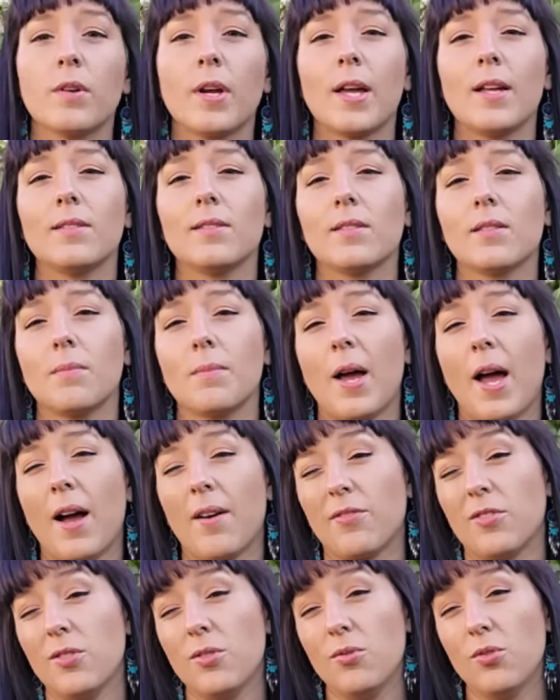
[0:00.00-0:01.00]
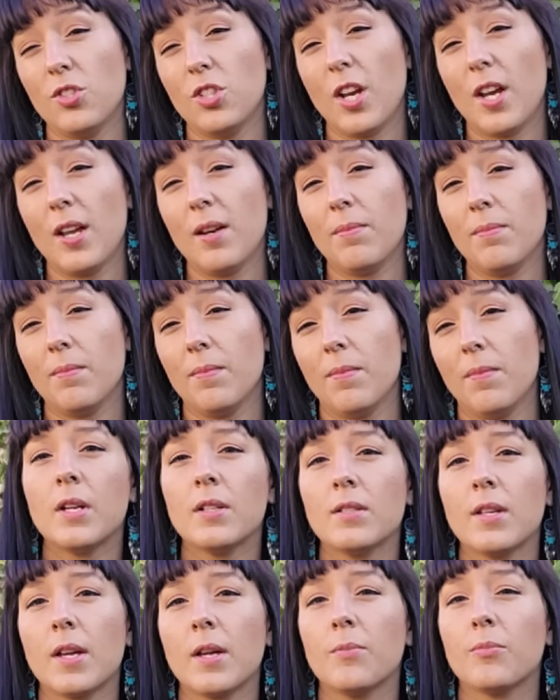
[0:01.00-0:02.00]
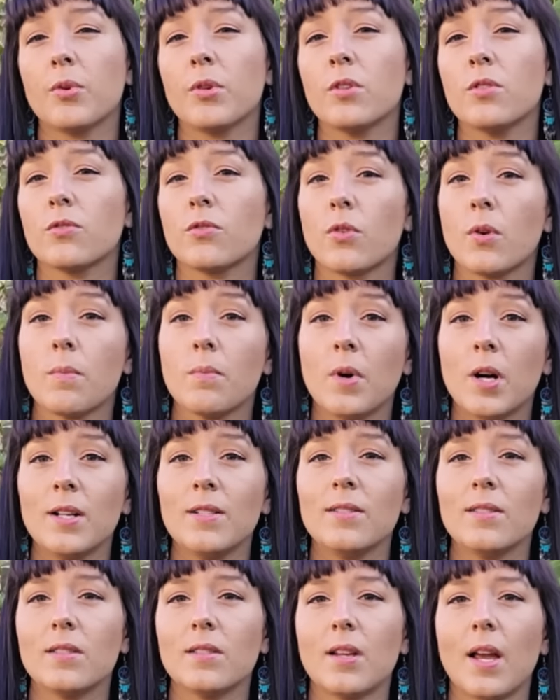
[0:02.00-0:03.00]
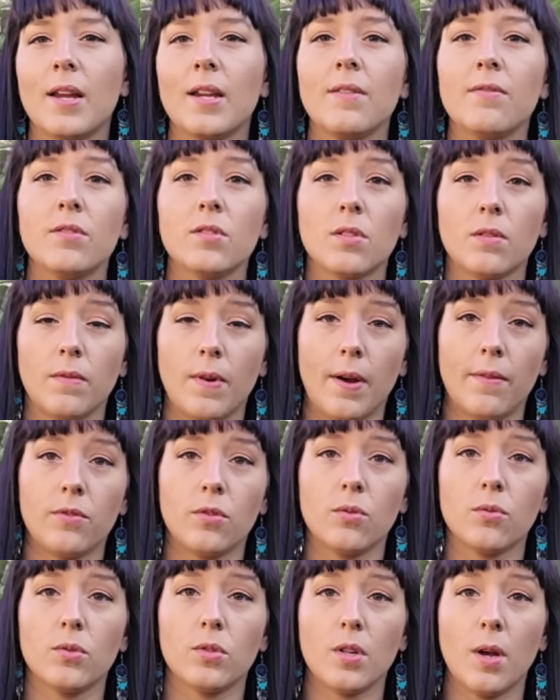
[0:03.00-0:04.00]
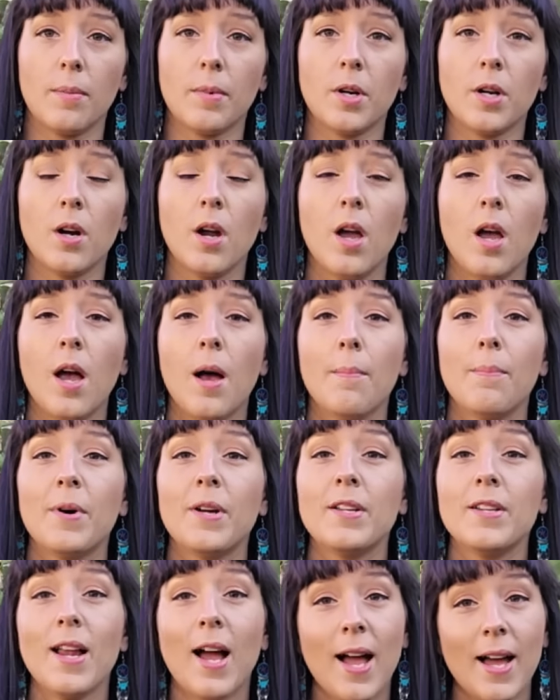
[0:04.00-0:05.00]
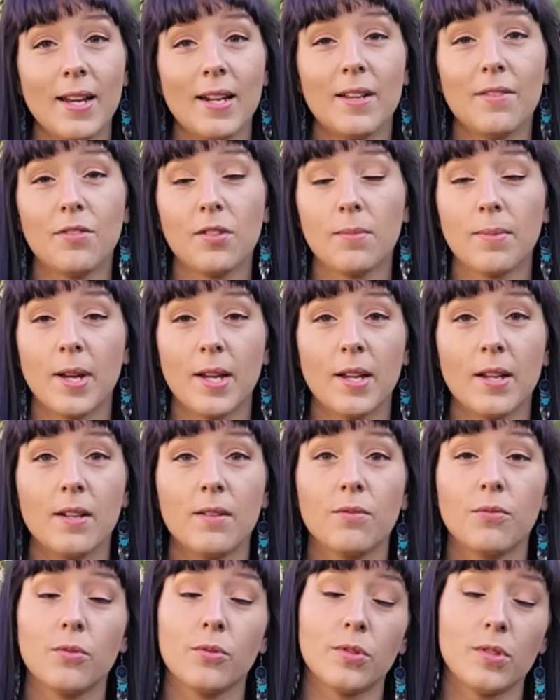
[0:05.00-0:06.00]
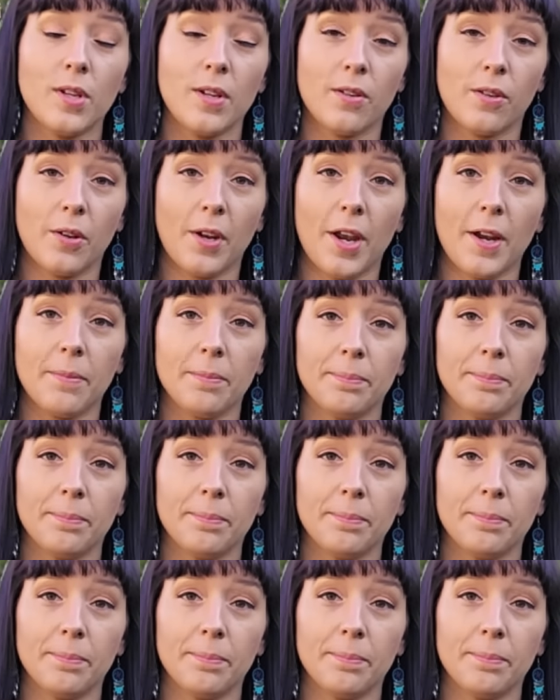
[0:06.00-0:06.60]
where they'll get some afternoon shade because they can produce for months and even survive through summer, but not if they're baking in full sun all